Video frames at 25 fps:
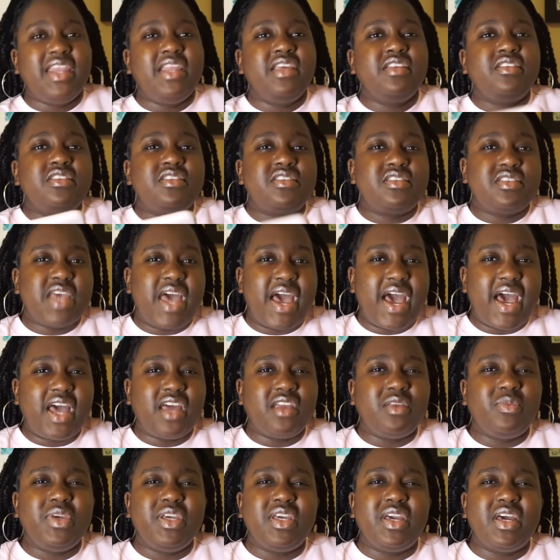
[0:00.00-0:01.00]
it's
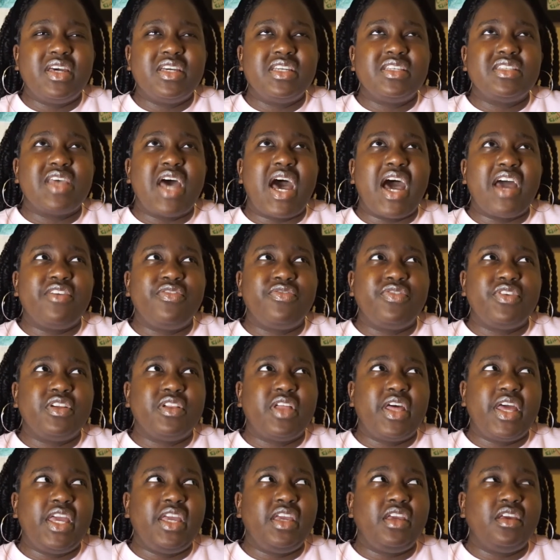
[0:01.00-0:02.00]
sad because I feel
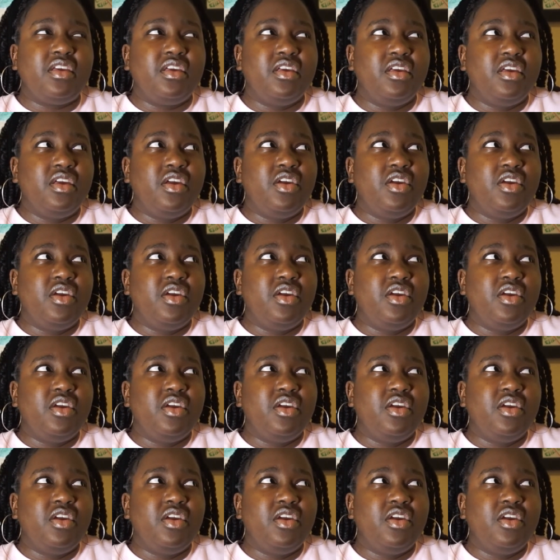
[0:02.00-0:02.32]
like